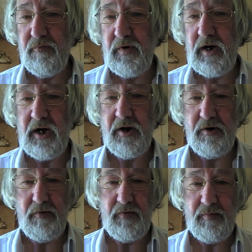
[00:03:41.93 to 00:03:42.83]
fine,
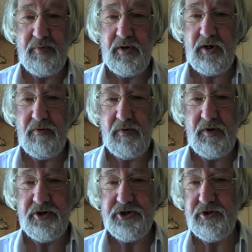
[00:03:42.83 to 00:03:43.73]
and if you pay it
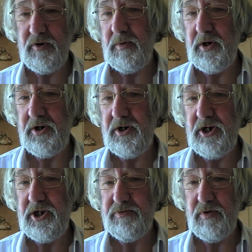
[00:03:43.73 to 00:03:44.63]
within so many
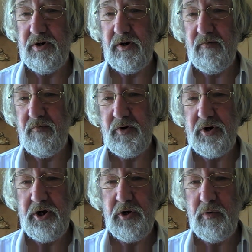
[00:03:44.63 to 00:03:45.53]
days we'll knock
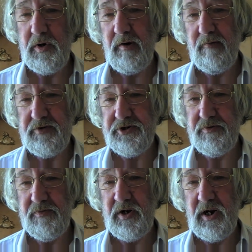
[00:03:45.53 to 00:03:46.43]
40 quid off or
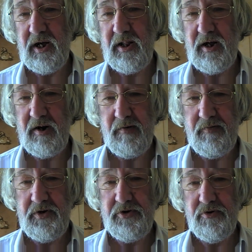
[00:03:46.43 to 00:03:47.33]
something like that, and
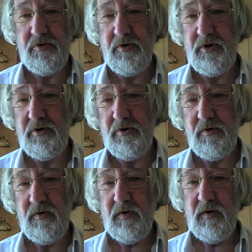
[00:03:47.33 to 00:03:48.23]
if you don't, you
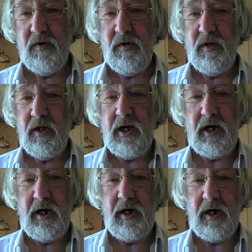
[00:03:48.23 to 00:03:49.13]
know,
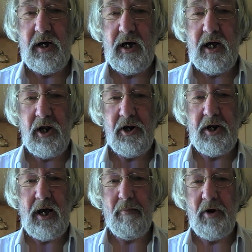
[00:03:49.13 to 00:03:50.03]
hell and
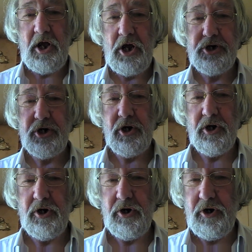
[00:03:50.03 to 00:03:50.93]
damnation,
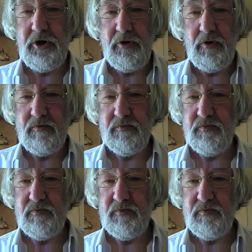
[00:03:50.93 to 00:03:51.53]
and you know,